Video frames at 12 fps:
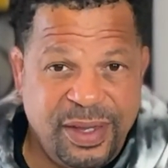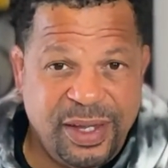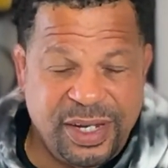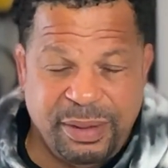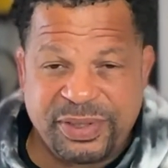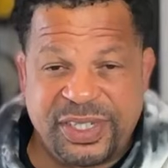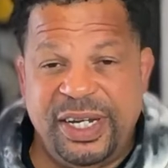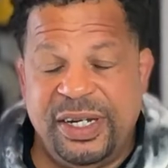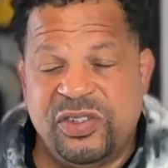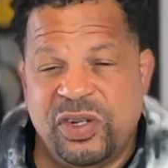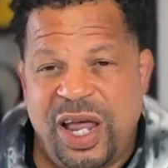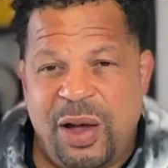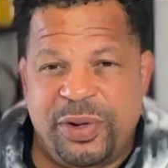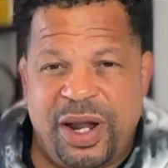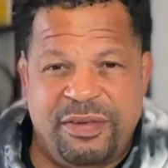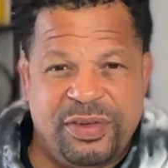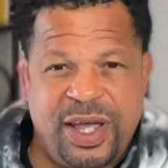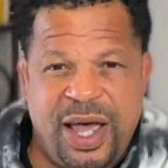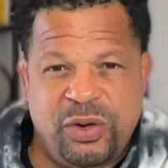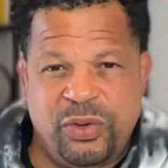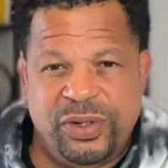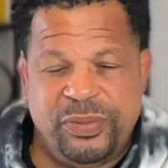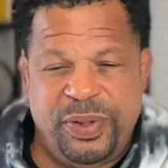because I'm seeing this a lot with avocado oil.